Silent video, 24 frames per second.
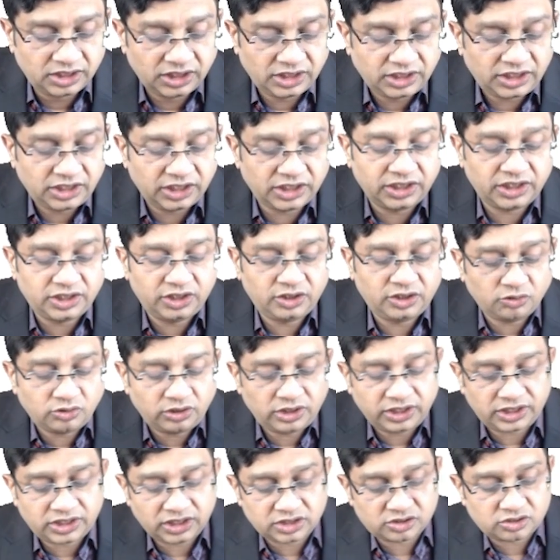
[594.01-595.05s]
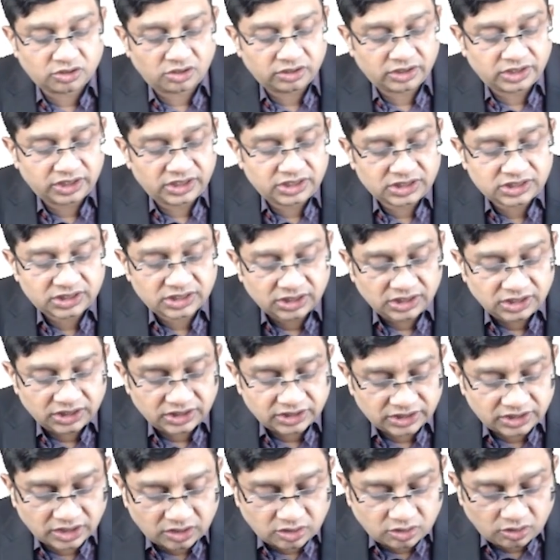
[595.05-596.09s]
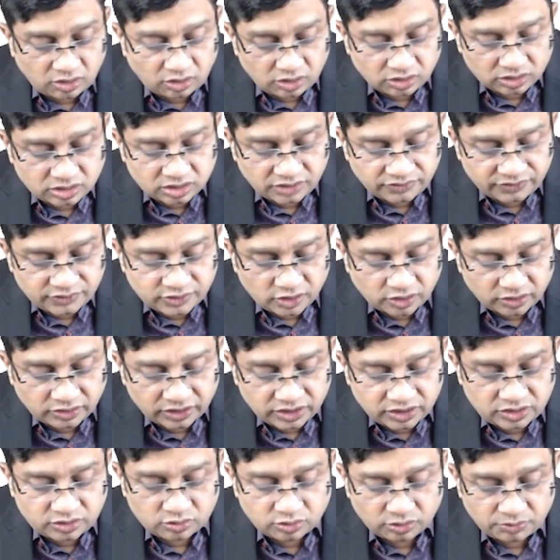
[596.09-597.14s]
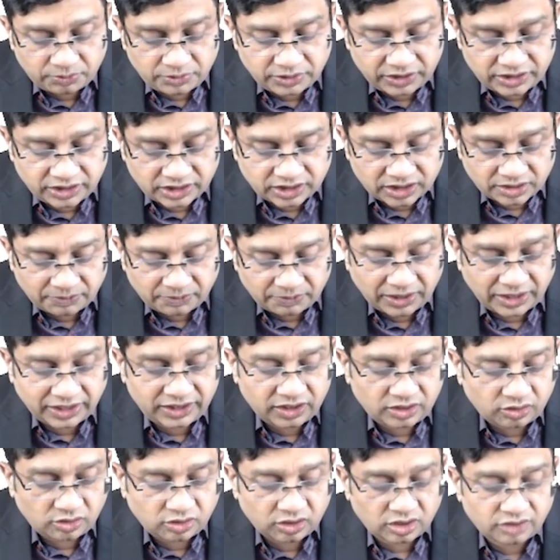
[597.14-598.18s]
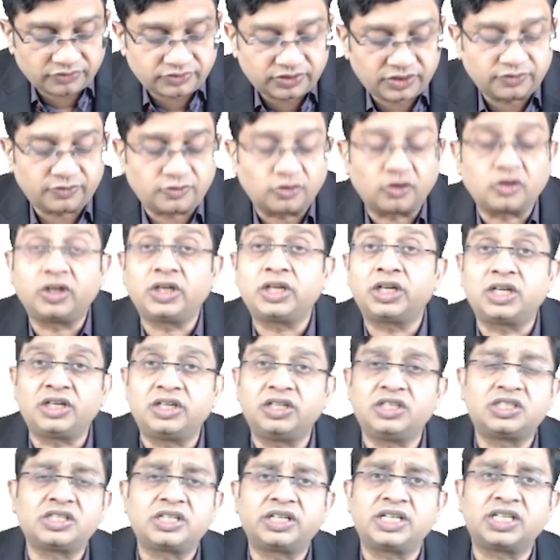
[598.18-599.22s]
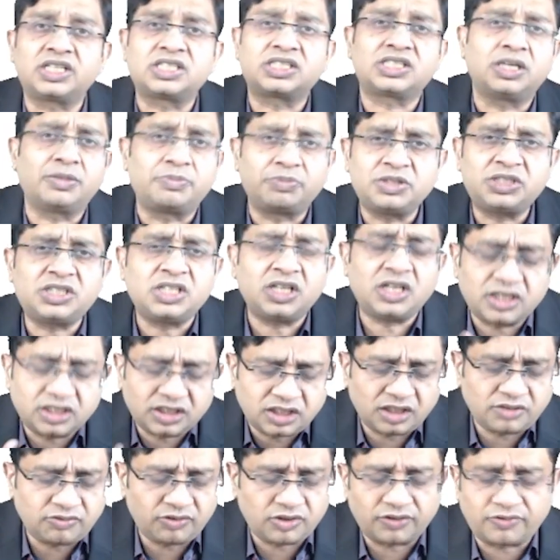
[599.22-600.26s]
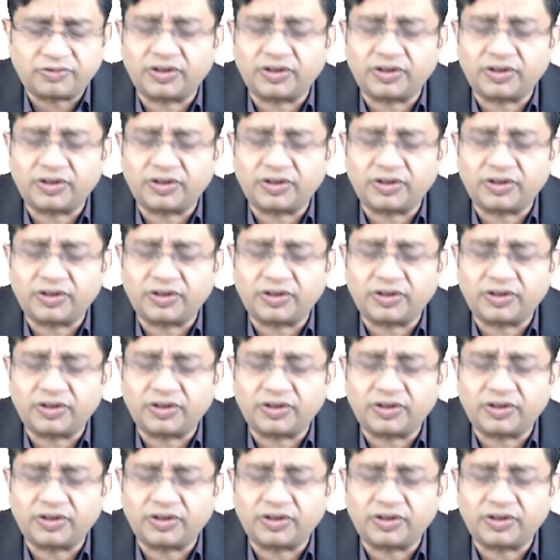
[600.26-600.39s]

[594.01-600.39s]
In neonatal jaundice, the cause of jaundice should be determined in all of the following condition except. This is another way of